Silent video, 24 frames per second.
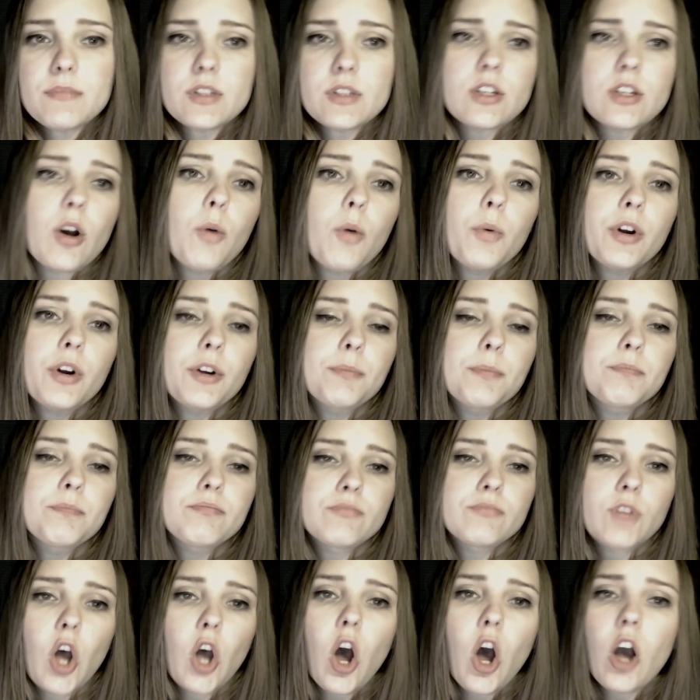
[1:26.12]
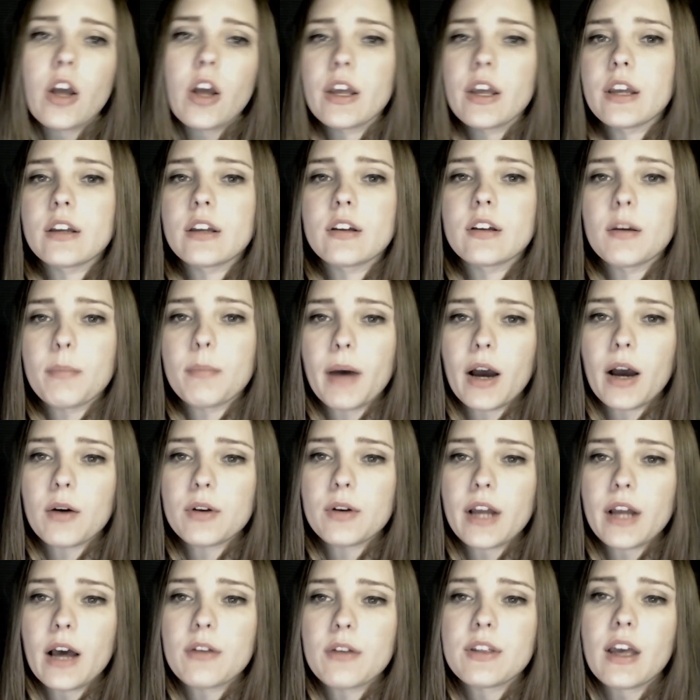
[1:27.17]
So we're talking about
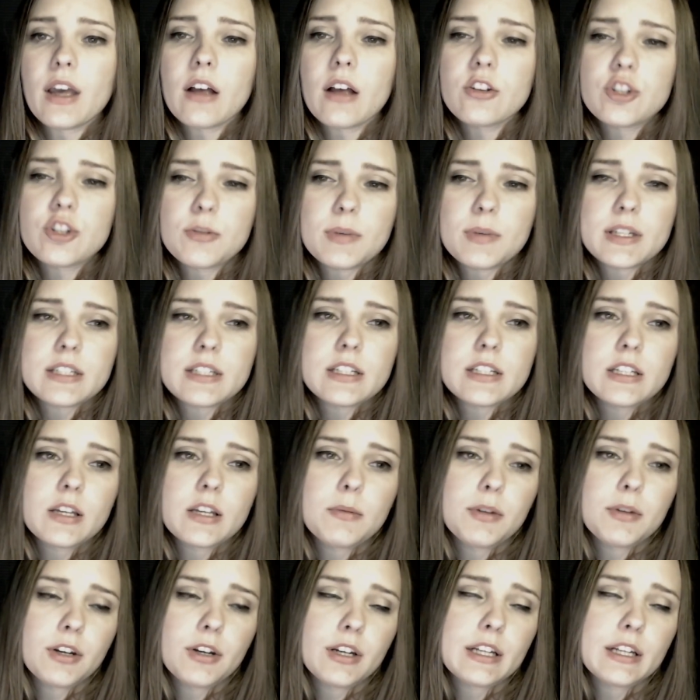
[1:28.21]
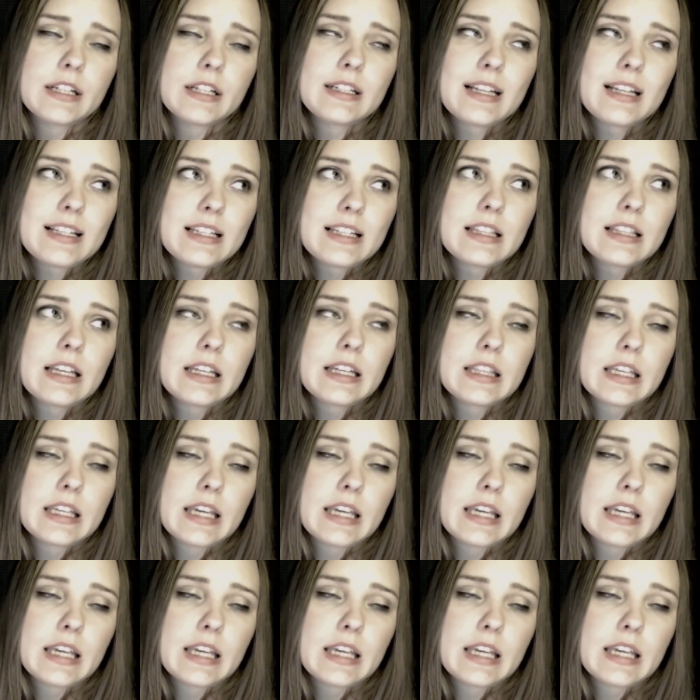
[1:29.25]
how the LGBT community doesn't like the